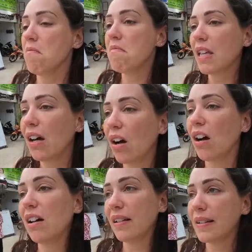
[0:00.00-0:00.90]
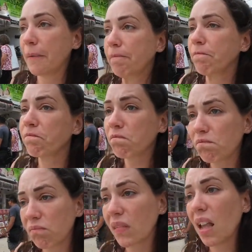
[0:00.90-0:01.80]
because
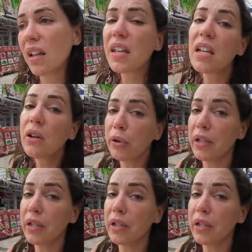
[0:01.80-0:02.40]
here